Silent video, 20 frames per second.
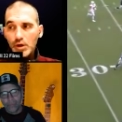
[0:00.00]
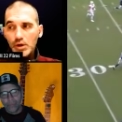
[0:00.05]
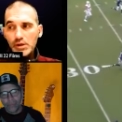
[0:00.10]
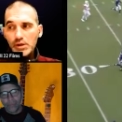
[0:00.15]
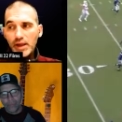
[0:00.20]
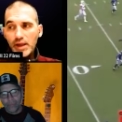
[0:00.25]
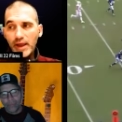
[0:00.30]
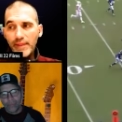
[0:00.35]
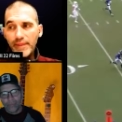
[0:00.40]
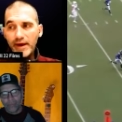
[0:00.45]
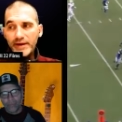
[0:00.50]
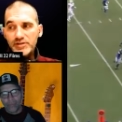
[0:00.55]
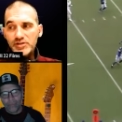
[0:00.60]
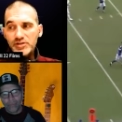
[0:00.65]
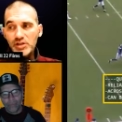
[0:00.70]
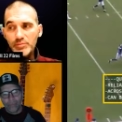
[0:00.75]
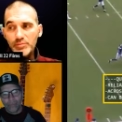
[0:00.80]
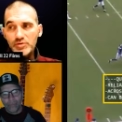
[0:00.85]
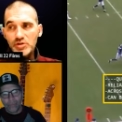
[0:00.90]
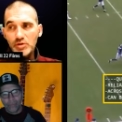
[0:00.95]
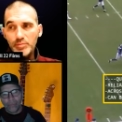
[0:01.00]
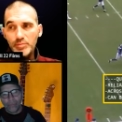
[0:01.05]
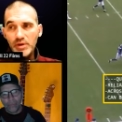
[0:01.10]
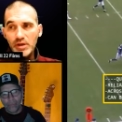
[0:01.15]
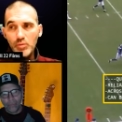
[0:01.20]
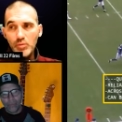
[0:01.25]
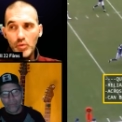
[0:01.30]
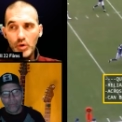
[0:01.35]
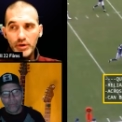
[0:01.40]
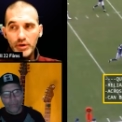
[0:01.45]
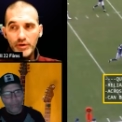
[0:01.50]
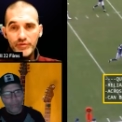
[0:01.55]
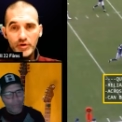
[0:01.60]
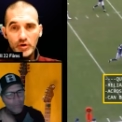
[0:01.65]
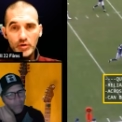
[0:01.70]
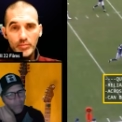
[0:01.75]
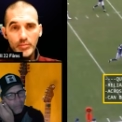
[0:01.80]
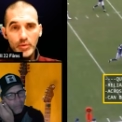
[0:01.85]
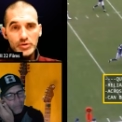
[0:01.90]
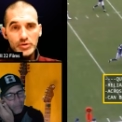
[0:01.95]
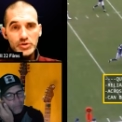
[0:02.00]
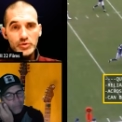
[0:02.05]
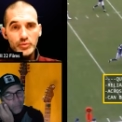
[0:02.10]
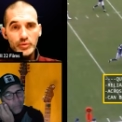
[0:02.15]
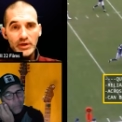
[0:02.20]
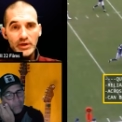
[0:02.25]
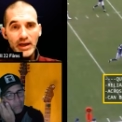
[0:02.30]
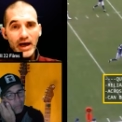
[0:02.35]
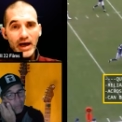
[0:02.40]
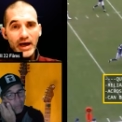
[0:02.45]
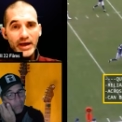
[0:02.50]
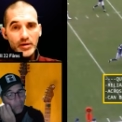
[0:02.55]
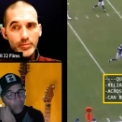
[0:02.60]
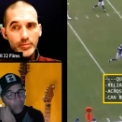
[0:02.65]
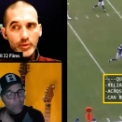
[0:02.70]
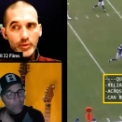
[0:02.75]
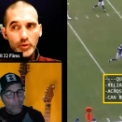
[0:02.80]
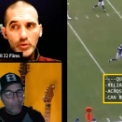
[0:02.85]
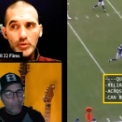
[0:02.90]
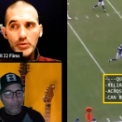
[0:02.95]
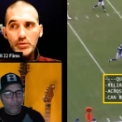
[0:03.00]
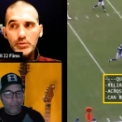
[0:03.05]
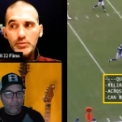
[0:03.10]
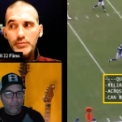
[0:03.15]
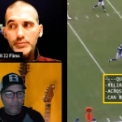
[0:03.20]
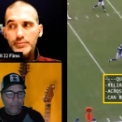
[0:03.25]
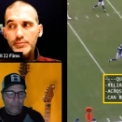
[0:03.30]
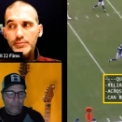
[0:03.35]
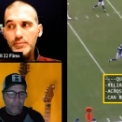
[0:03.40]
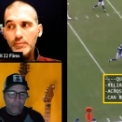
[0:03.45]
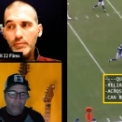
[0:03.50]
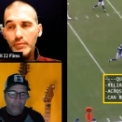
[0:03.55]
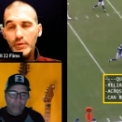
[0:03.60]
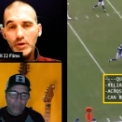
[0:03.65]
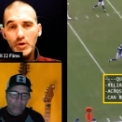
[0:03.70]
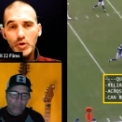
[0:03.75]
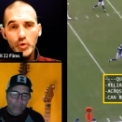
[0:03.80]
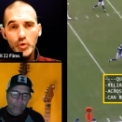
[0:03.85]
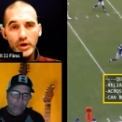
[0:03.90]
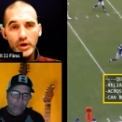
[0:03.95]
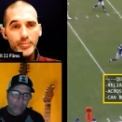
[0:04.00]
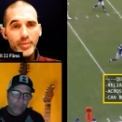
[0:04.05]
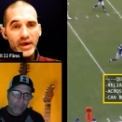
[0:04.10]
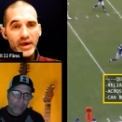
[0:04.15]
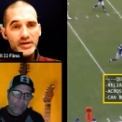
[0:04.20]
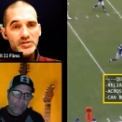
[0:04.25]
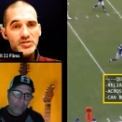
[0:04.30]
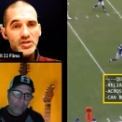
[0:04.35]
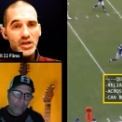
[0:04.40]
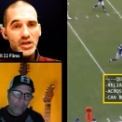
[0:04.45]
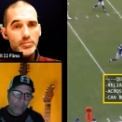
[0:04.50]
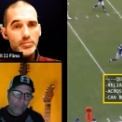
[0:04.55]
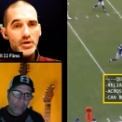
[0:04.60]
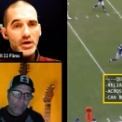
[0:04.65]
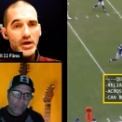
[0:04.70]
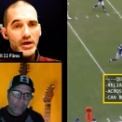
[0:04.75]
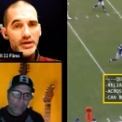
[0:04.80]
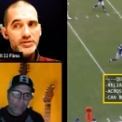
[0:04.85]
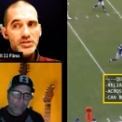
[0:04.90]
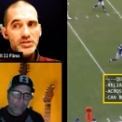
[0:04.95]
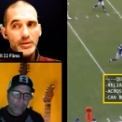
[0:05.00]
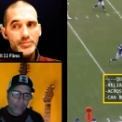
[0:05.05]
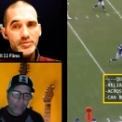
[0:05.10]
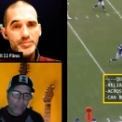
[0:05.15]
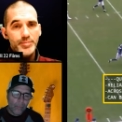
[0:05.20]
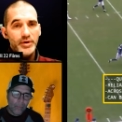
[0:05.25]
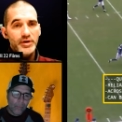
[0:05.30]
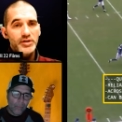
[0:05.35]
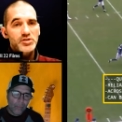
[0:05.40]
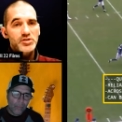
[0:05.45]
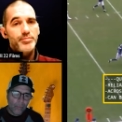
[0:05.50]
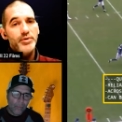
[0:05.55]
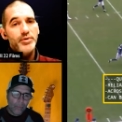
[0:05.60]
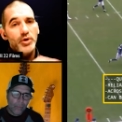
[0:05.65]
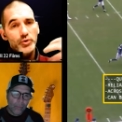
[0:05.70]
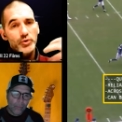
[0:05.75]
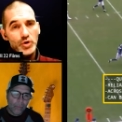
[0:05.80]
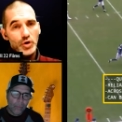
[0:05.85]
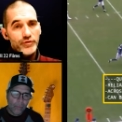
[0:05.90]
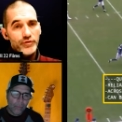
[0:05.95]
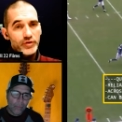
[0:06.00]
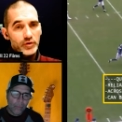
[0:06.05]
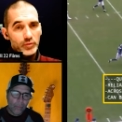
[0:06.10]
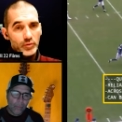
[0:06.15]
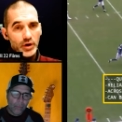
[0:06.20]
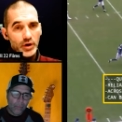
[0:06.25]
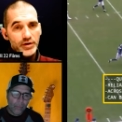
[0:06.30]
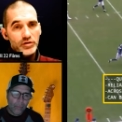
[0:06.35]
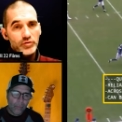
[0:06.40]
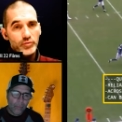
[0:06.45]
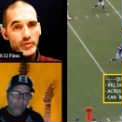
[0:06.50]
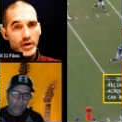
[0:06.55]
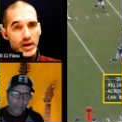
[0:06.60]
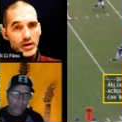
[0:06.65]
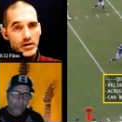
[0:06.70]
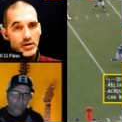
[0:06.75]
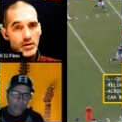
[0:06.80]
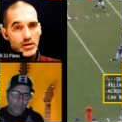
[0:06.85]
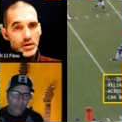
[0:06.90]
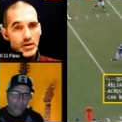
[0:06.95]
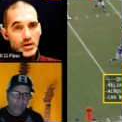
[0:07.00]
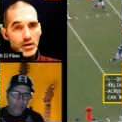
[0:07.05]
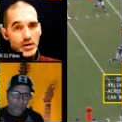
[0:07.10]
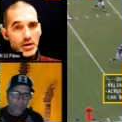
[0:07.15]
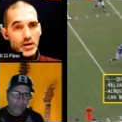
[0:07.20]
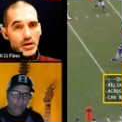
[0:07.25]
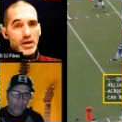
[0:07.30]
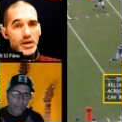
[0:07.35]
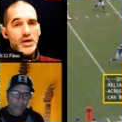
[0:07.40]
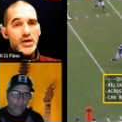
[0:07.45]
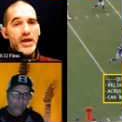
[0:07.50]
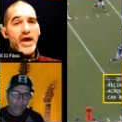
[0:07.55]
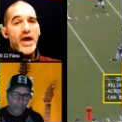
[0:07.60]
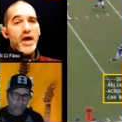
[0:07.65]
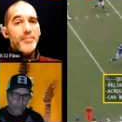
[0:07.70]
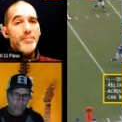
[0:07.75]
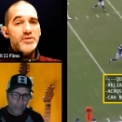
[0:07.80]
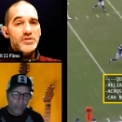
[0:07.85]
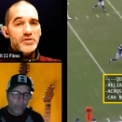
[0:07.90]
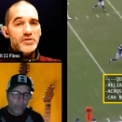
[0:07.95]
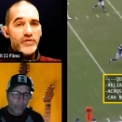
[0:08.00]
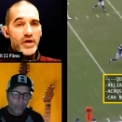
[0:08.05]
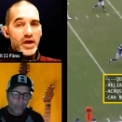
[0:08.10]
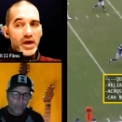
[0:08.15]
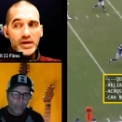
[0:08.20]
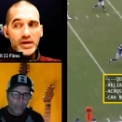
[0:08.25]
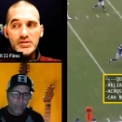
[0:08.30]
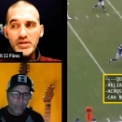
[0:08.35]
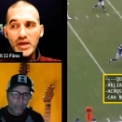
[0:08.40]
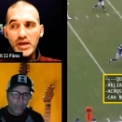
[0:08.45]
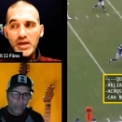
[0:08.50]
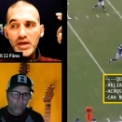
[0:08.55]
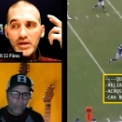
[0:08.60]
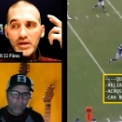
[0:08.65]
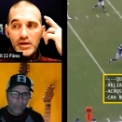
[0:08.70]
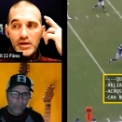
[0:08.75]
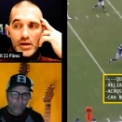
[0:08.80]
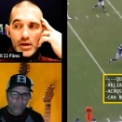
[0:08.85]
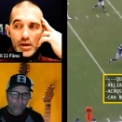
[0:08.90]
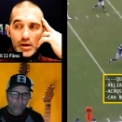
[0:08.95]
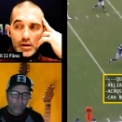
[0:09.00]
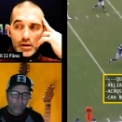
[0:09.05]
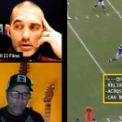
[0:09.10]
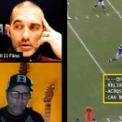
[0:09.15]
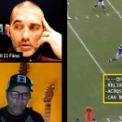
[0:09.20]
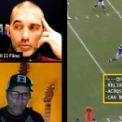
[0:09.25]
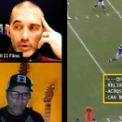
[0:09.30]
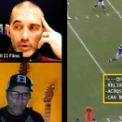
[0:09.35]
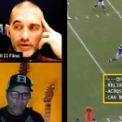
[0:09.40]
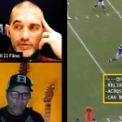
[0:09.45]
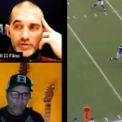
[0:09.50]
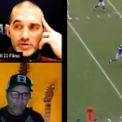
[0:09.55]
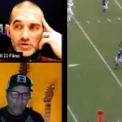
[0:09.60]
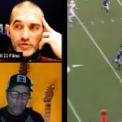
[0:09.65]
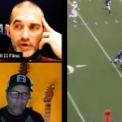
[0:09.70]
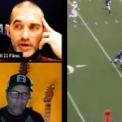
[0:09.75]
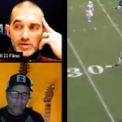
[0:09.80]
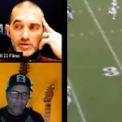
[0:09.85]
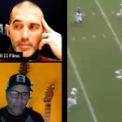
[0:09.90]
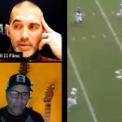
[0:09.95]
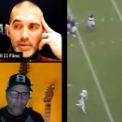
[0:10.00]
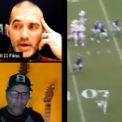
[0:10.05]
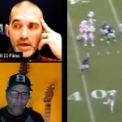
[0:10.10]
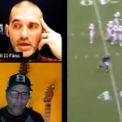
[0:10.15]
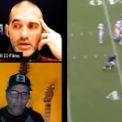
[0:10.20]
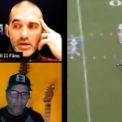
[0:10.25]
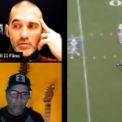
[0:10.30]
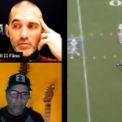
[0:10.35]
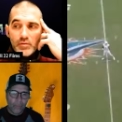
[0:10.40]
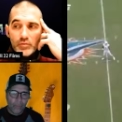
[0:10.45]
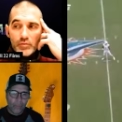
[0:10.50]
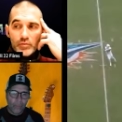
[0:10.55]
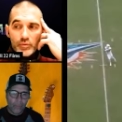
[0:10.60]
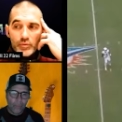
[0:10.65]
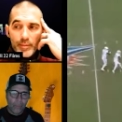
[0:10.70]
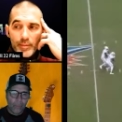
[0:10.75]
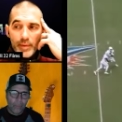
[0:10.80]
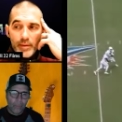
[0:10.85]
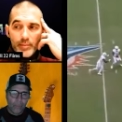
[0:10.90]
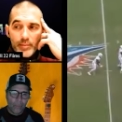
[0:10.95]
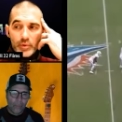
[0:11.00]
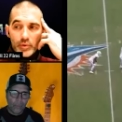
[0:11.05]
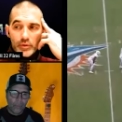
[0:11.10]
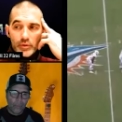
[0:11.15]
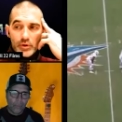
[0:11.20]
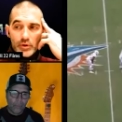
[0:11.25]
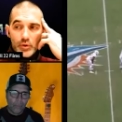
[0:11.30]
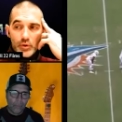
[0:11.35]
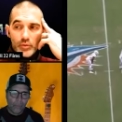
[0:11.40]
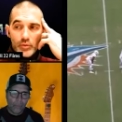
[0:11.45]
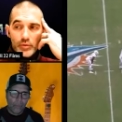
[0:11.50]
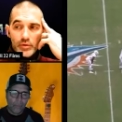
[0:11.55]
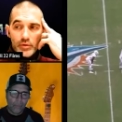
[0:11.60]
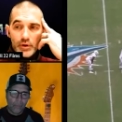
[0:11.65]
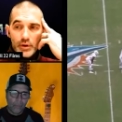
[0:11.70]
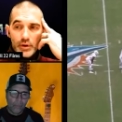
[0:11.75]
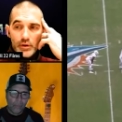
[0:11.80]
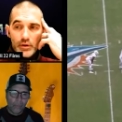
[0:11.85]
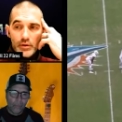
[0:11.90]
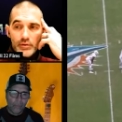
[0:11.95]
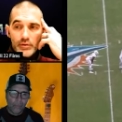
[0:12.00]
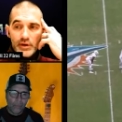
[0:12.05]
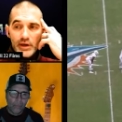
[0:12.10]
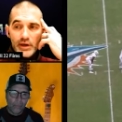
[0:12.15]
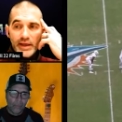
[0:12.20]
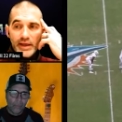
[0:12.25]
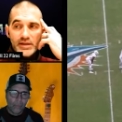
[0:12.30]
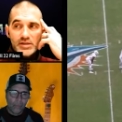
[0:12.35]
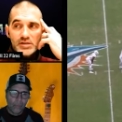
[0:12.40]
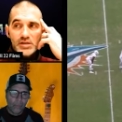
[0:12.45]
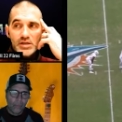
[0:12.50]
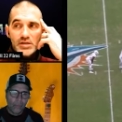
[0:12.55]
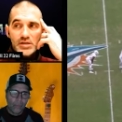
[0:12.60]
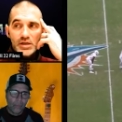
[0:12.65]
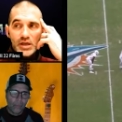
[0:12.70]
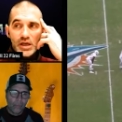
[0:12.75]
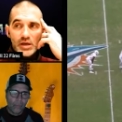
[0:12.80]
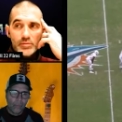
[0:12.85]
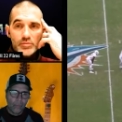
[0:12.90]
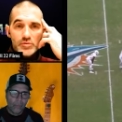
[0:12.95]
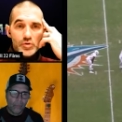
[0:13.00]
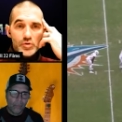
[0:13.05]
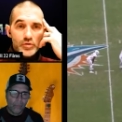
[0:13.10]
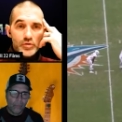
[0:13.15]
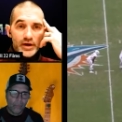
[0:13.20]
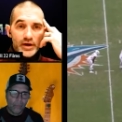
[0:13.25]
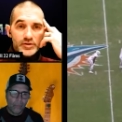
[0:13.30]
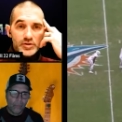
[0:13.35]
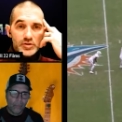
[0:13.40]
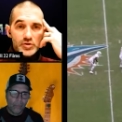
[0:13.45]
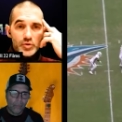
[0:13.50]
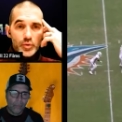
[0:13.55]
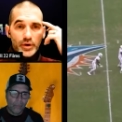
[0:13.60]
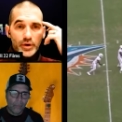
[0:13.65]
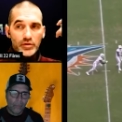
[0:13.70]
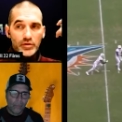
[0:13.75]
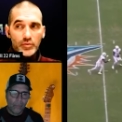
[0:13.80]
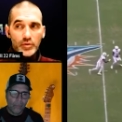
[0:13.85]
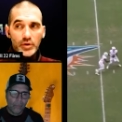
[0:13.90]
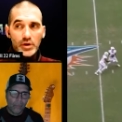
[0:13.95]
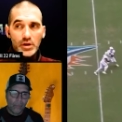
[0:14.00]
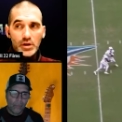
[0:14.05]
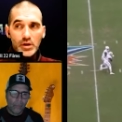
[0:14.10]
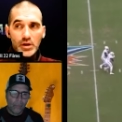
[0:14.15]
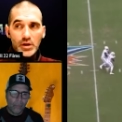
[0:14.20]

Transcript: And that seems to be one of their most reliable quick pass game concepts. But it's built off the run threat, and it happens fast. They hit it. Ravens fans may remember, the late season game 2023.